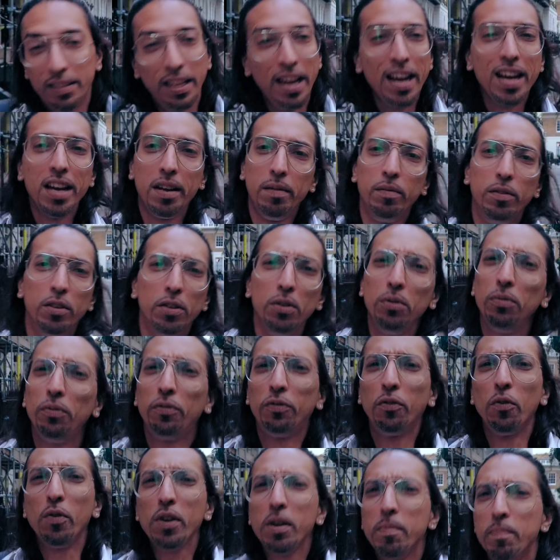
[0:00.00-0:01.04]
damn, dude,
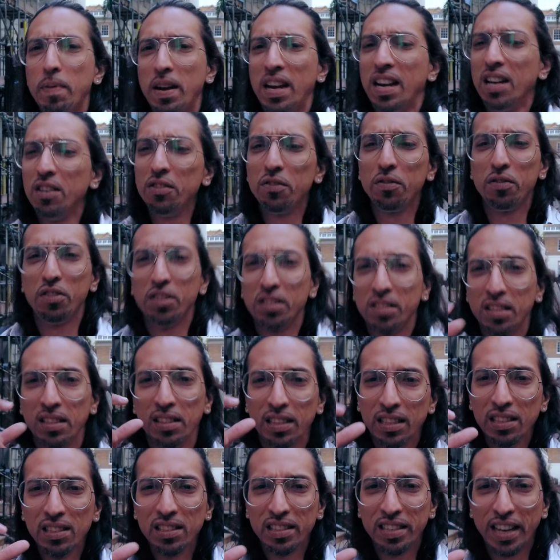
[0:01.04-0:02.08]
40 pounds for just a
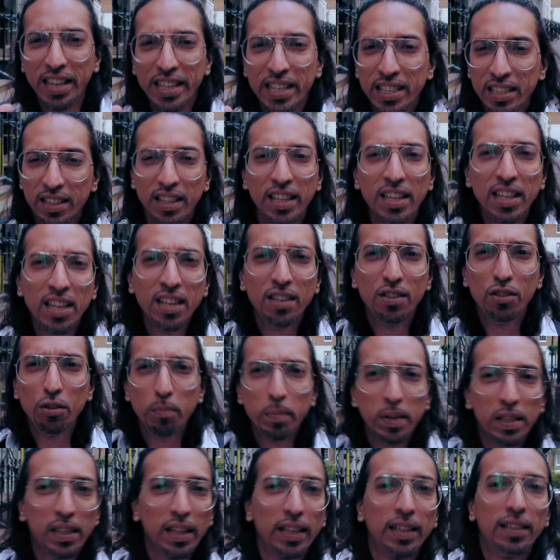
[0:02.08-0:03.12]
little tiny thingy? It
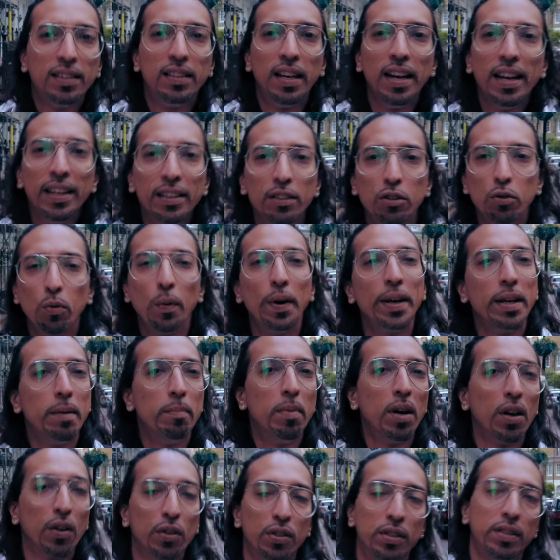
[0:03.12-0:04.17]
should be like 10,
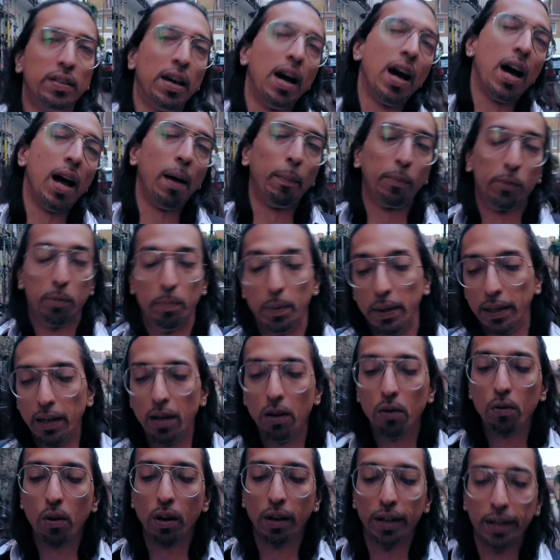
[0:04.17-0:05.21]
20 bucks tops,
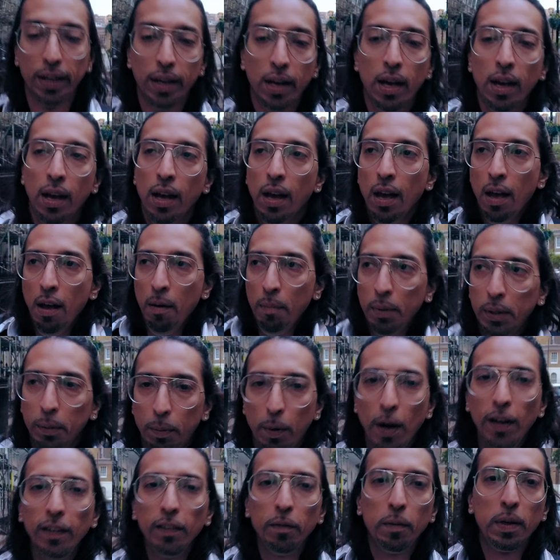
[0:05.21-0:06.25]
but okay. But
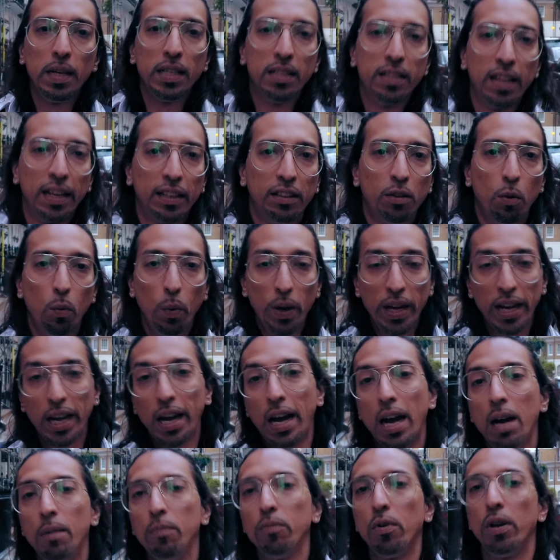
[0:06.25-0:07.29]
the problem is, like, the
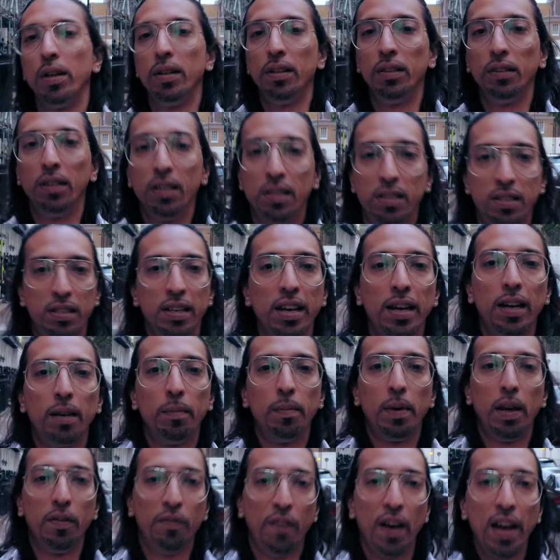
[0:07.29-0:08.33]
way I'm running this
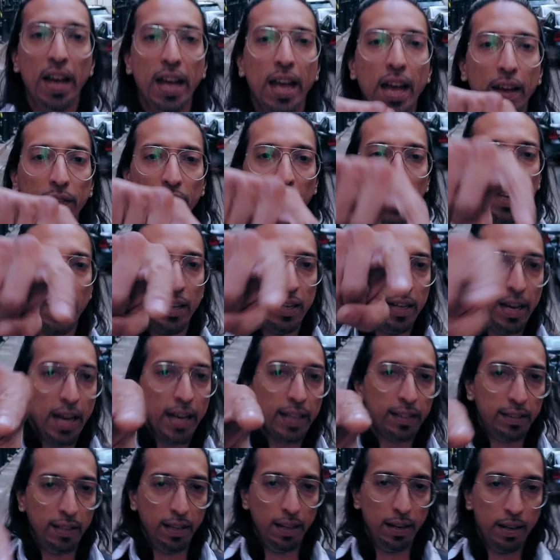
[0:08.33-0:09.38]
setup, if I have that
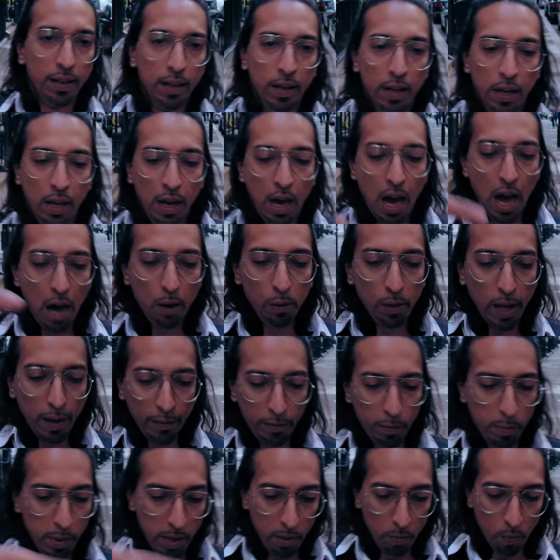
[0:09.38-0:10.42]
connected, I will
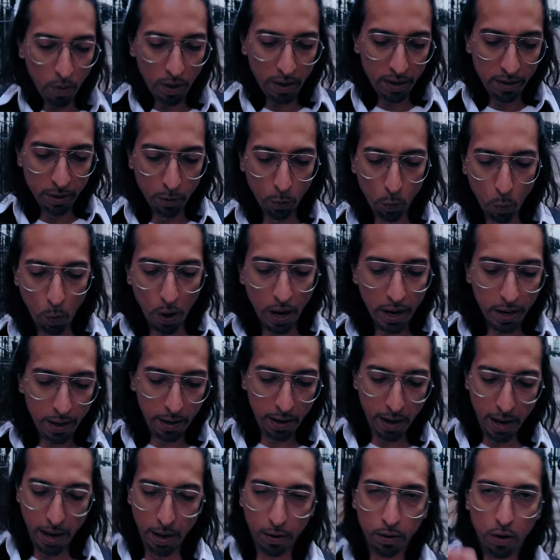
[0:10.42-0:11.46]
have to be running a
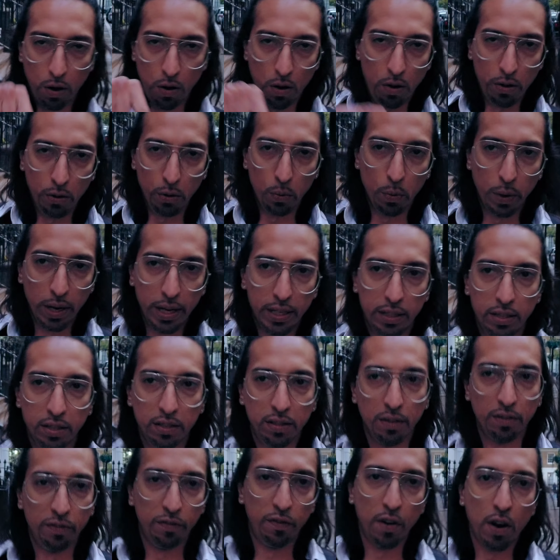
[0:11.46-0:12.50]
wire down all the way
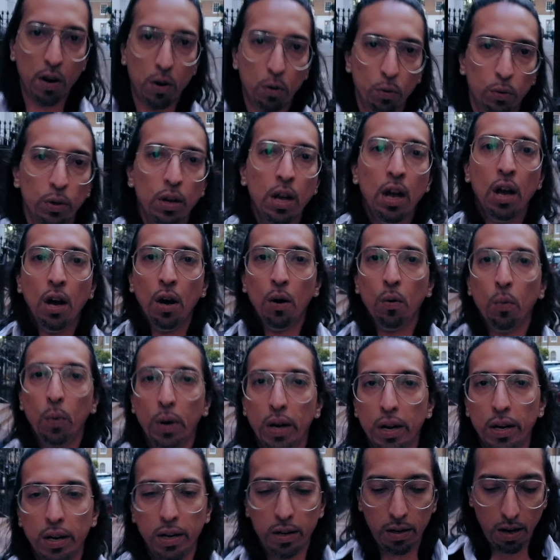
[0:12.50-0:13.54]
to the phone
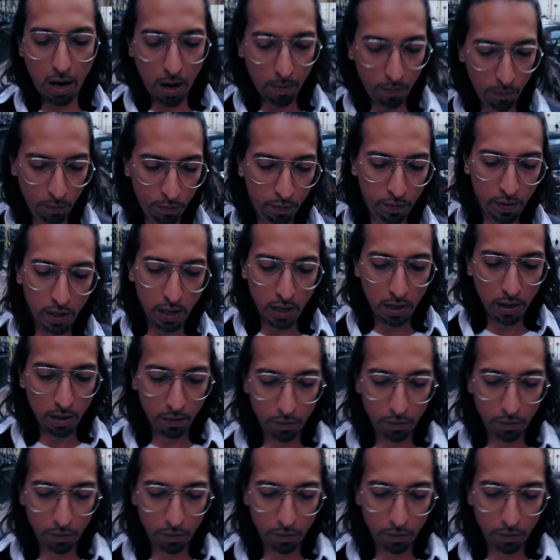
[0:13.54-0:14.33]
where I'm